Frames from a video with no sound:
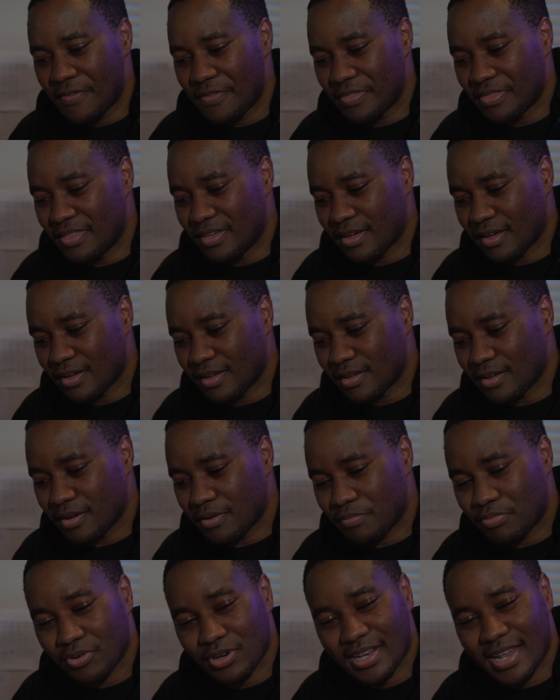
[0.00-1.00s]

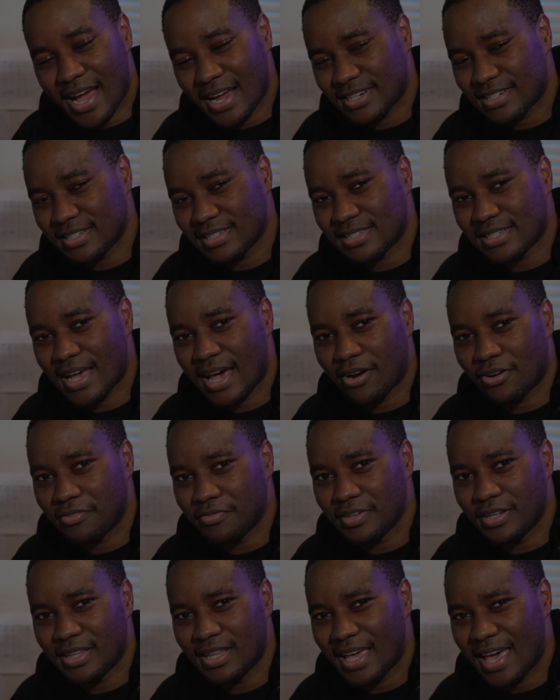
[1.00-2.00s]
the production side
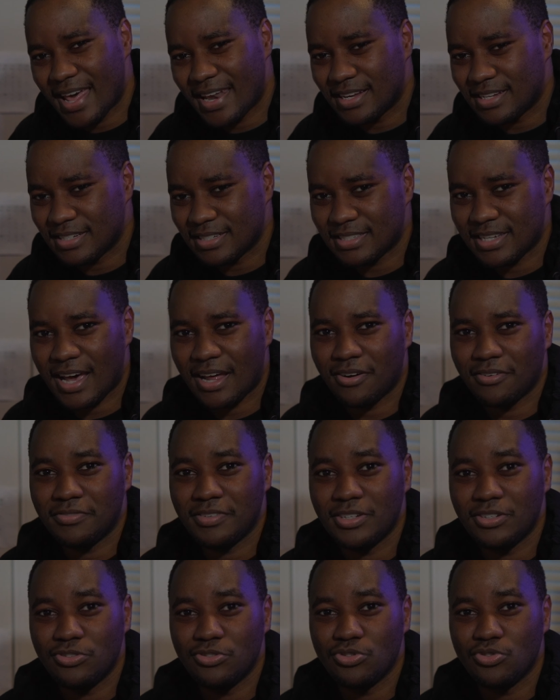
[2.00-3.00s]
of it, the editing side of
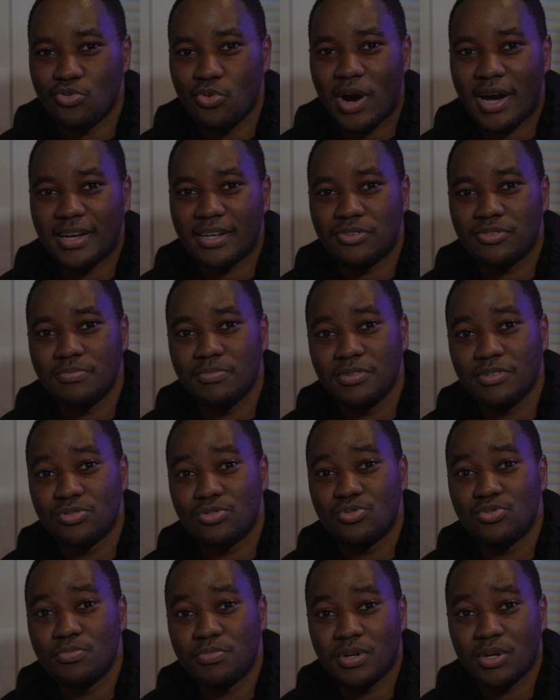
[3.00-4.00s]
it, you'd want it to be
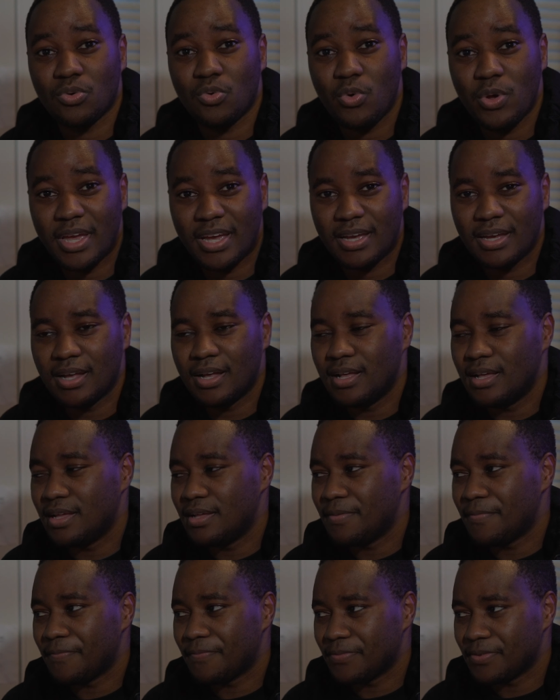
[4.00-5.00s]
super quick.
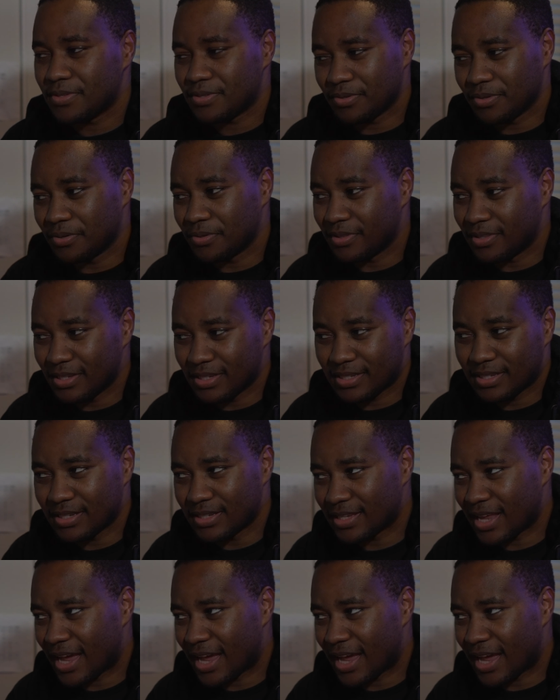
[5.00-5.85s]
So this is